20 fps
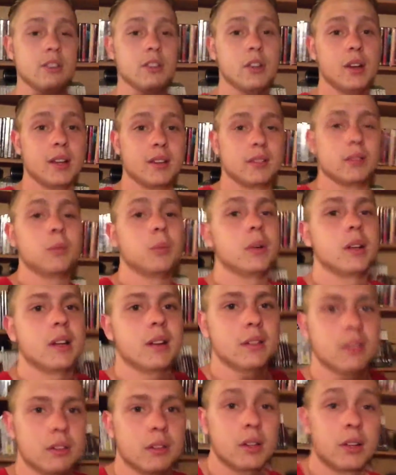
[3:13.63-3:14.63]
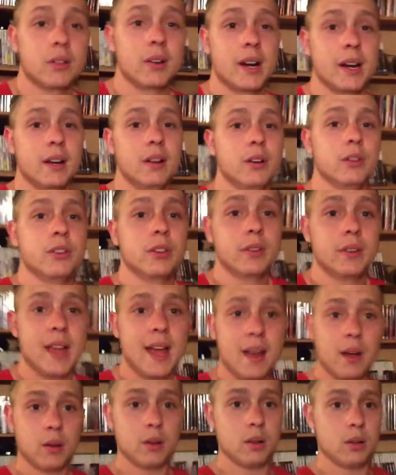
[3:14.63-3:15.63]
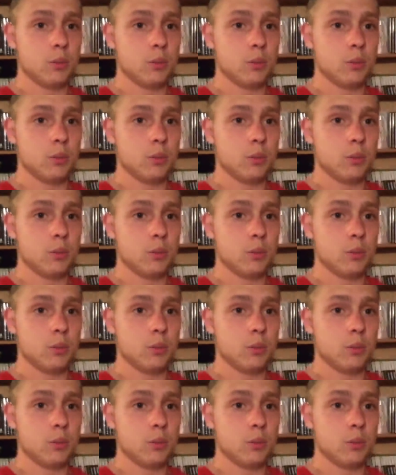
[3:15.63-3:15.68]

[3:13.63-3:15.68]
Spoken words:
But as a lower angle, so that